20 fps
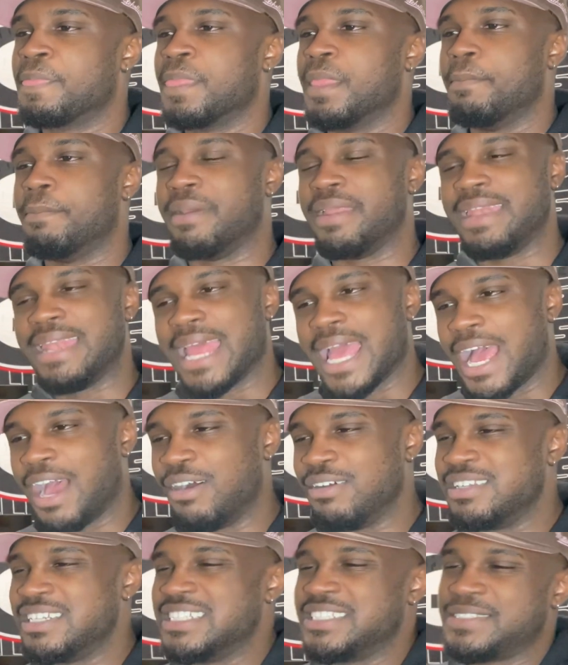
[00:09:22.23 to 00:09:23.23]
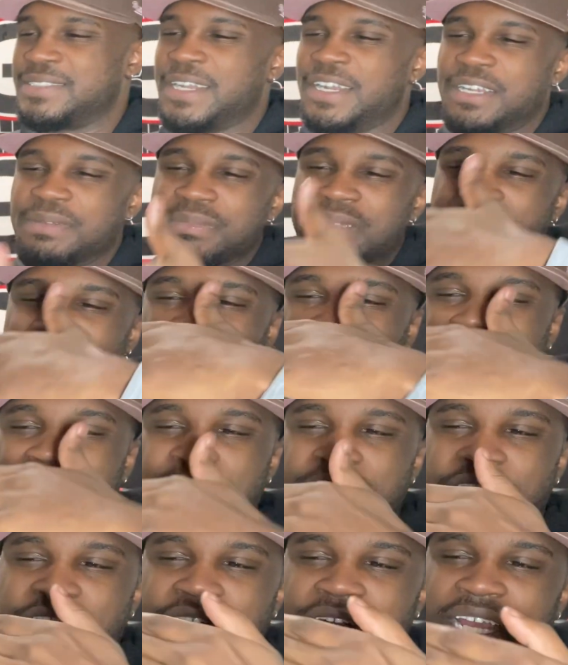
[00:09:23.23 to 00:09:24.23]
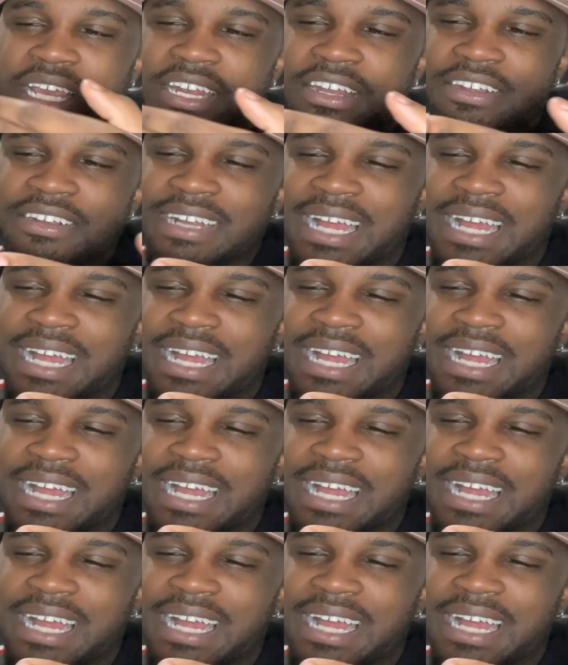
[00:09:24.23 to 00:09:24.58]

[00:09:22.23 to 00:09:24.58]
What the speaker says: But now this is starting to become a greater.